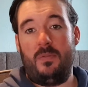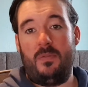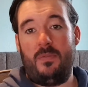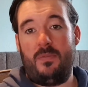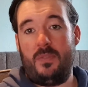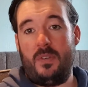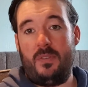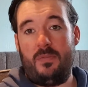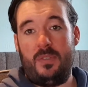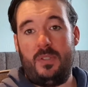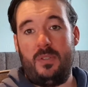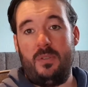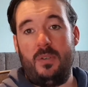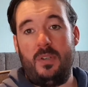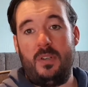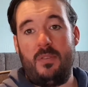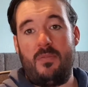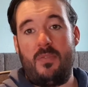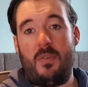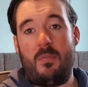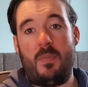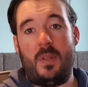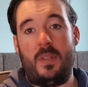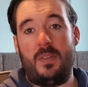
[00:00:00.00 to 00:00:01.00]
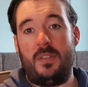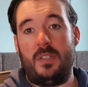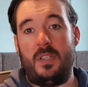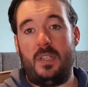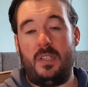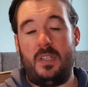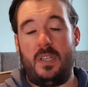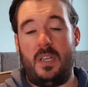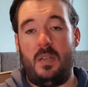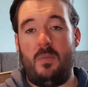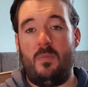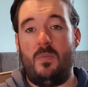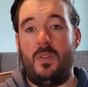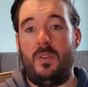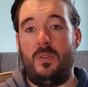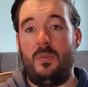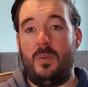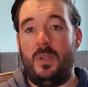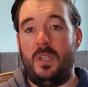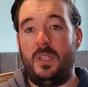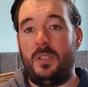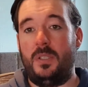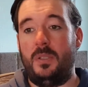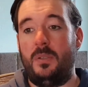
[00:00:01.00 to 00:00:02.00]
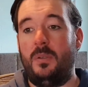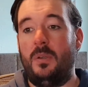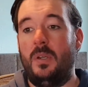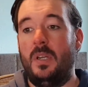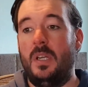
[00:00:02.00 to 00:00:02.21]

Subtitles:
have stored it for months at a time with no issue.